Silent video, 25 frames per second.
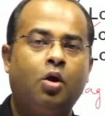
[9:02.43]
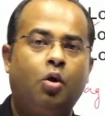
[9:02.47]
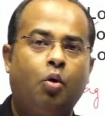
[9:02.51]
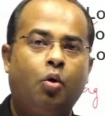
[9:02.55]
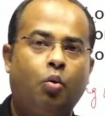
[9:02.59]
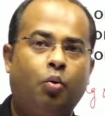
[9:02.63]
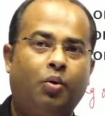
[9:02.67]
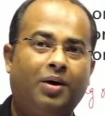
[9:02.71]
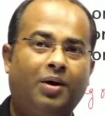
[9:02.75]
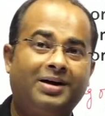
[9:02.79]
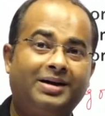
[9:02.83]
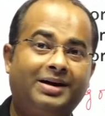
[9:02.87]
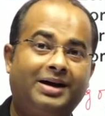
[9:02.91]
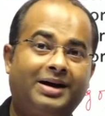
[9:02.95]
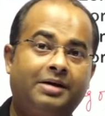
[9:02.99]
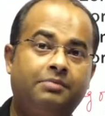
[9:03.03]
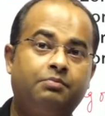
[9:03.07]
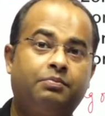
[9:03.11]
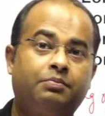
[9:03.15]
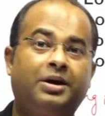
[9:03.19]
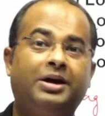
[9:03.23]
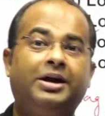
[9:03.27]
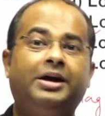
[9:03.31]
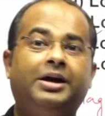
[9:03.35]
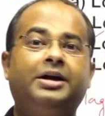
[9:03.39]
one
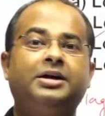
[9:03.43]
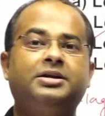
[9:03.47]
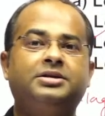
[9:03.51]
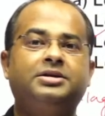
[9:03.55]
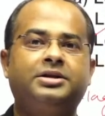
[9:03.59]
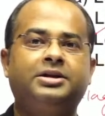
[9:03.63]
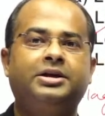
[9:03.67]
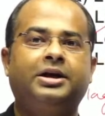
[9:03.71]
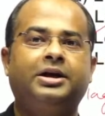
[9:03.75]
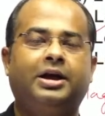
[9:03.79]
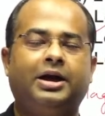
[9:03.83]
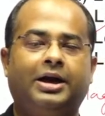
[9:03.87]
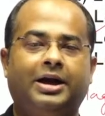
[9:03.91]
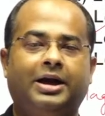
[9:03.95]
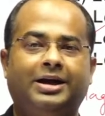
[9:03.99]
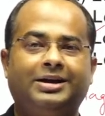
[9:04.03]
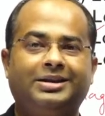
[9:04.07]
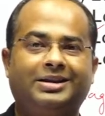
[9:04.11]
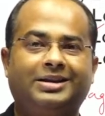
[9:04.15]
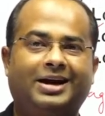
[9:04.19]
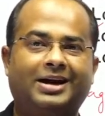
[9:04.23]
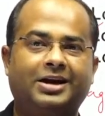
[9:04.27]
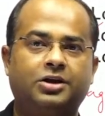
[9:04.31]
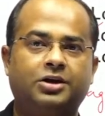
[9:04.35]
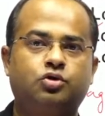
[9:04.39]
temple, it is in Gaya,
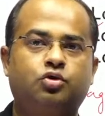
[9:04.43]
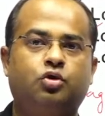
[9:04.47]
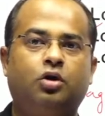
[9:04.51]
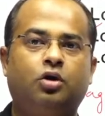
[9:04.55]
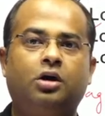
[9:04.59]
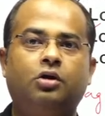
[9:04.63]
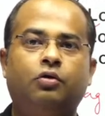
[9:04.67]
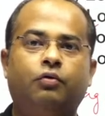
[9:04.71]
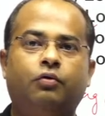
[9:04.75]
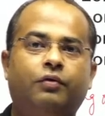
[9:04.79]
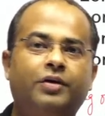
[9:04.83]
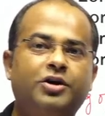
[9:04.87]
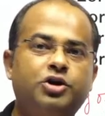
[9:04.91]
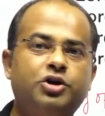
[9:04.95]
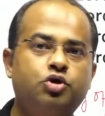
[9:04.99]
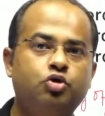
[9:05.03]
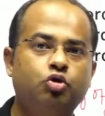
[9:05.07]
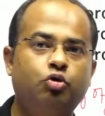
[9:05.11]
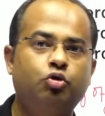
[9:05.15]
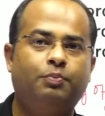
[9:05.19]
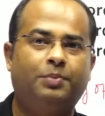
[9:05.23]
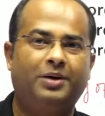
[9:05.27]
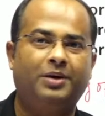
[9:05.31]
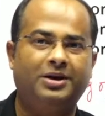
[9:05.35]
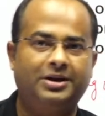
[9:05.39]
that is called
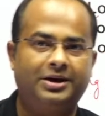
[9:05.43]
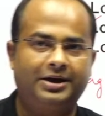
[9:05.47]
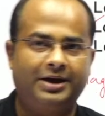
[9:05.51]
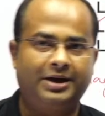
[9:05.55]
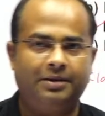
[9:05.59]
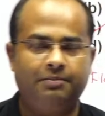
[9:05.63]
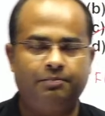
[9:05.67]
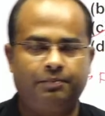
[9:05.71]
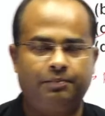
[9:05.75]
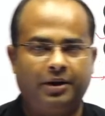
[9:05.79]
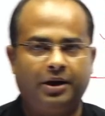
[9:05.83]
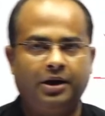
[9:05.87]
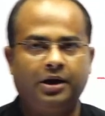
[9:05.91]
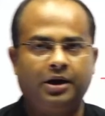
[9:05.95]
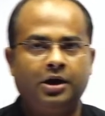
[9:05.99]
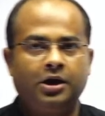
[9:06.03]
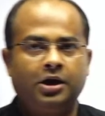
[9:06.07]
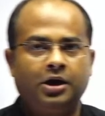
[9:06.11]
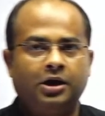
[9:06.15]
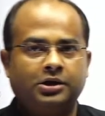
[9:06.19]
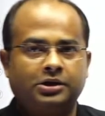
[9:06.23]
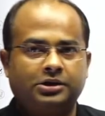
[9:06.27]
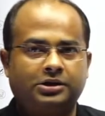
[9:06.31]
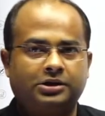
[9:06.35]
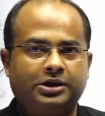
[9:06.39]
Vishnu Pad temple.
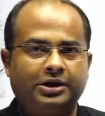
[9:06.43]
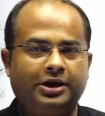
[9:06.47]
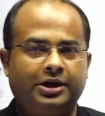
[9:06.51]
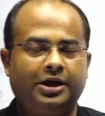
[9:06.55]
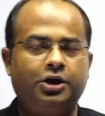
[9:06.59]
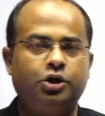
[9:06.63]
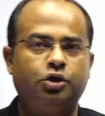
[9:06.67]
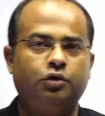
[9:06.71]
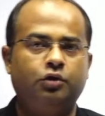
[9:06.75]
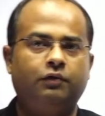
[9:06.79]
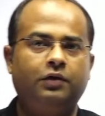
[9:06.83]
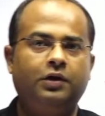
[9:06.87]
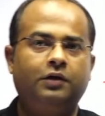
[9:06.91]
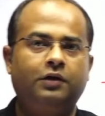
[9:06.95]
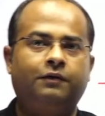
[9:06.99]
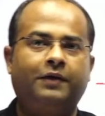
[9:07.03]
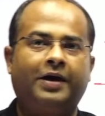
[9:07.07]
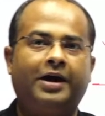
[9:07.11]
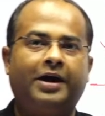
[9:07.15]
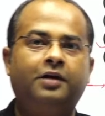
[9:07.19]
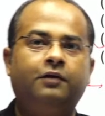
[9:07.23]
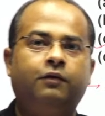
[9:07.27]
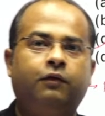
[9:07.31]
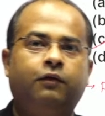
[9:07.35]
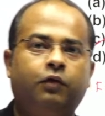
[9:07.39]
There you will
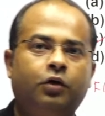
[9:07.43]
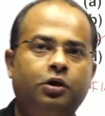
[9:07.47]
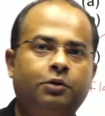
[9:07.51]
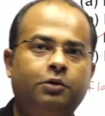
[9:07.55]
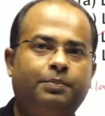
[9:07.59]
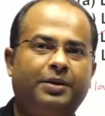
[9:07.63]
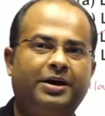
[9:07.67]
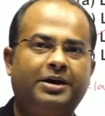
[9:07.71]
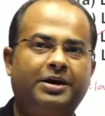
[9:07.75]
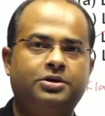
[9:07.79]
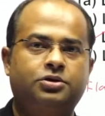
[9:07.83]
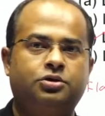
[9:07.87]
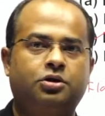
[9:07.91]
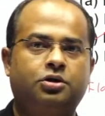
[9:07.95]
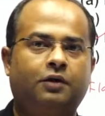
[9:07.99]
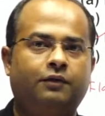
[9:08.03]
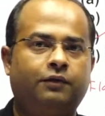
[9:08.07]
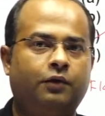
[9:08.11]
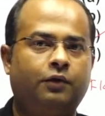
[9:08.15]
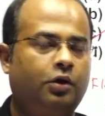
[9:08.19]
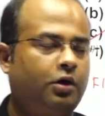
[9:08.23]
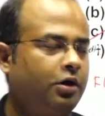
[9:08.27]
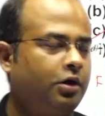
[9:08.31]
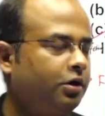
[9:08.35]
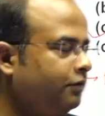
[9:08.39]
find footprints of
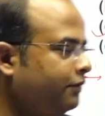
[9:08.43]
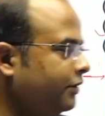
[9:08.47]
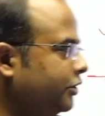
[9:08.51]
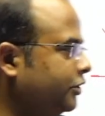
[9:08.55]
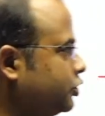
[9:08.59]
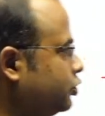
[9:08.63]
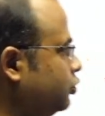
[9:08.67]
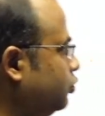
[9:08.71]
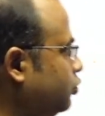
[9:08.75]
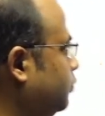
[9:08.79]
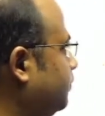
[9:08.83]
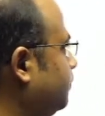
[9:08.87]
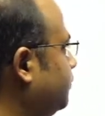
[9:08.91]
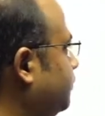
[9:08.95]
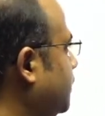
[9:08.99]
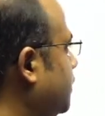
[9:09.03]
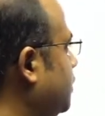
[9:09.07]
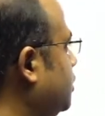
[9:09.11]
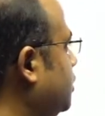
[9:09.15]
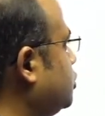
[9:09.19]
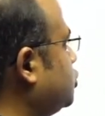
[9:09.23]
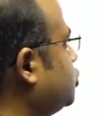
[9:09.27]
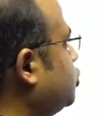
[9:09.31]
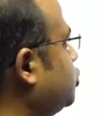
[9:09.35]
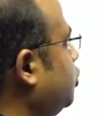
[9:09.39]
Lord Vishnu.
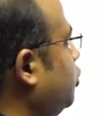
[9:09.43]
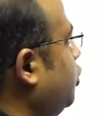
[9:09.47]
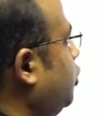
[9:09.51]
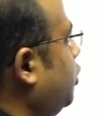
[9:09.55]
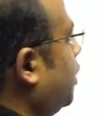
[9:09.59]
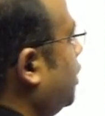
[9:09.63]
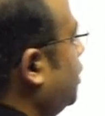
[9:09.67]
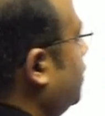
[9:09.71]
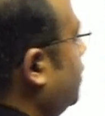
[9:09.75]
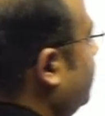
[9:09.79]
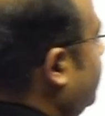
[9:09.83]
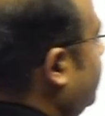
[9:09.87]
So Lord